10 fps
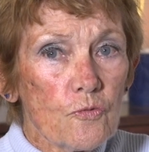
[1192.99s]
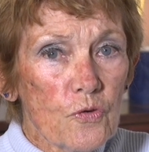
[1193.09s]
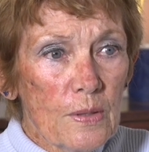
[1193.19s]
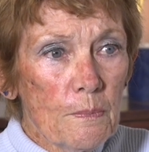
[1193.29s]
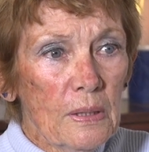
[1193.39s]

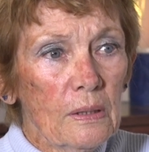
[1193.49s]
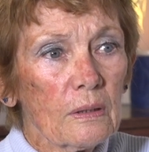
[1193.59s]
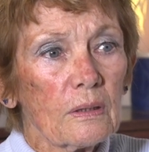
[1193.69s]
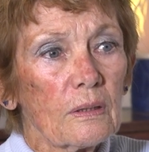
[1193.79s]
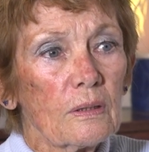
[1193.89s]
free
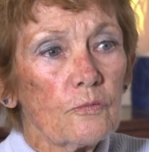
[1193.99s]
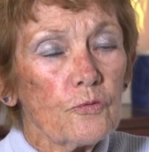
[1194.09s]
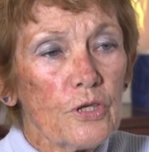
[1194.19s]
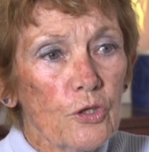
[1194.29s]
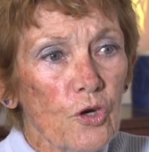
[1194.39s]
milk,
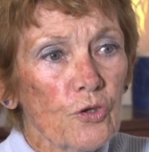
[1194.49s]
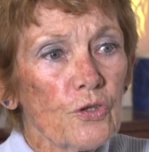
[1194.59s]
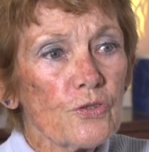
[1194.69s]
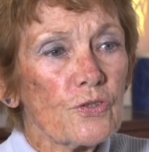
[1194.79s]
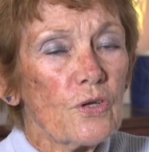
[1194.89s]
free
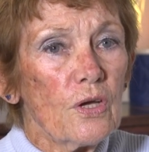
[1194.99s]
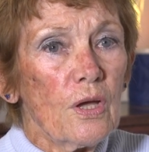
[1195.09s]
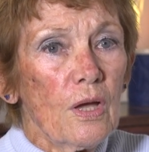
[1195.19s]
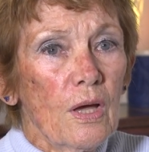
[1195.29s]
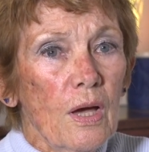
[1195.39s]
yogurt,
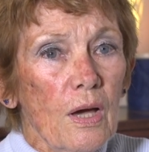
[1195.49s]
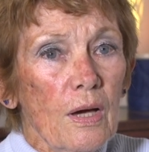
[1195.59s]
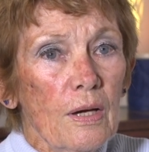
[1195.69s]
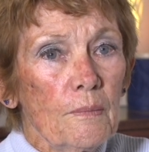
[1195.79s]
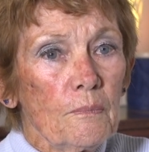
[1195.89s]

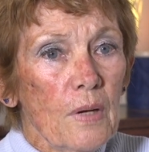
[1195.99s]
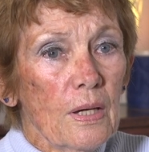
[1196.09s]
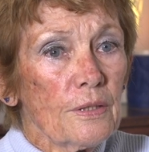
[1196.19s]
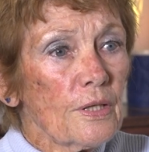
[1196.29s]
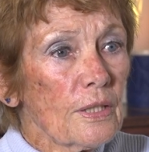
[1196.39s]
and
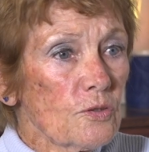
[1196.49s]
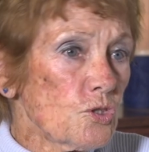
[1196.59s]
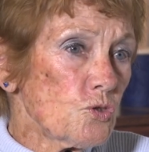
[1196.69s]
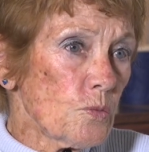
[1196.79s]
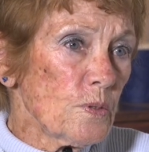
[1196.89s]
I
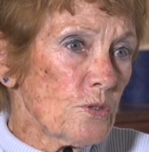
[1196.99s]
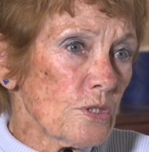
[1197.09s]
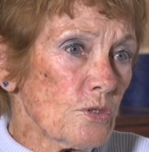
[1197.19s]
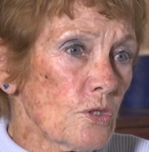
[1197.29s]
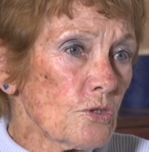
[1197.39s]
distribute
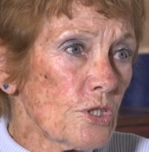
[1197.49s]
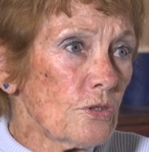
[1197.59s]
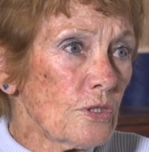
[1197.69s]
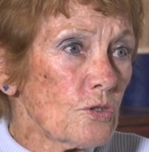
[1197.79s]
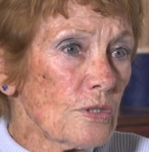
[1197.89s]
it not
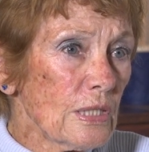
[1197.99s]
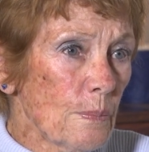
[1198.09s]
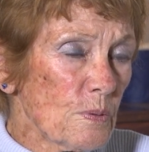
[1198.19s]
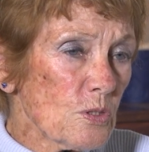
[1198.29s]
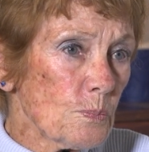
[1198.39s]
only to the
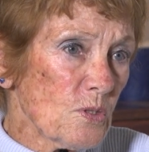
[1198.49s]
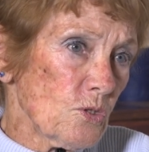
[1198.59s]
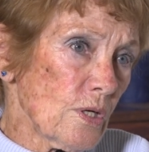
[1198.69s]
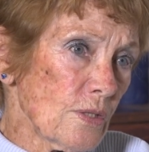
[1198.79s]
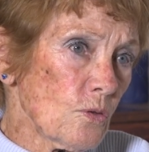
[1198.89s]
lepers but
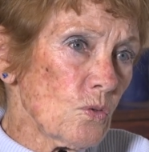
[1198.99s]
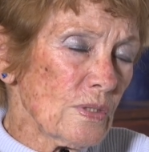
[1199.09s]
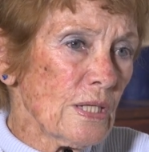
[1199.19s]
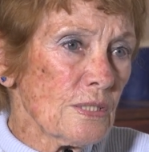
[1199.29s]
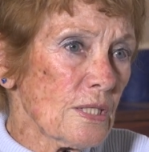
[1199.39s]
to other
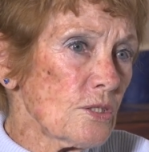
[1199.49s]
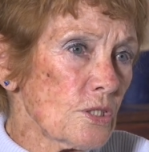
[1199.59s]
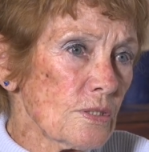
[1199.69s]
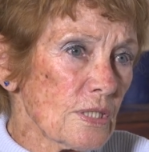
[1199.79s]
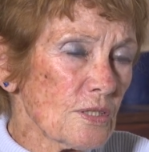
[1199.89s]

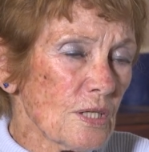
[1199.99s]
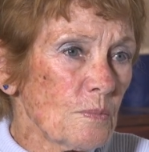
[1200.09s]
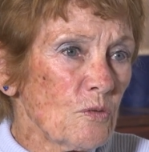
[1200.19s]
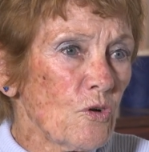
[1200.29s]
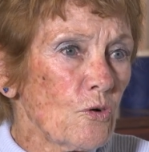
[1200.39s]
organizations that
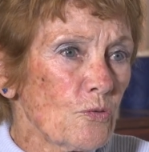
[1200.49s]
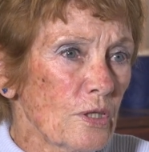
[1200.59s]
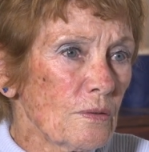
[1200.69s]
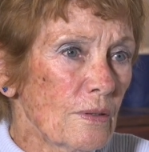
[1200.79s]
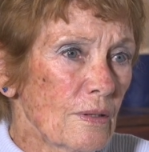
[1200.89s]
I'm involved in.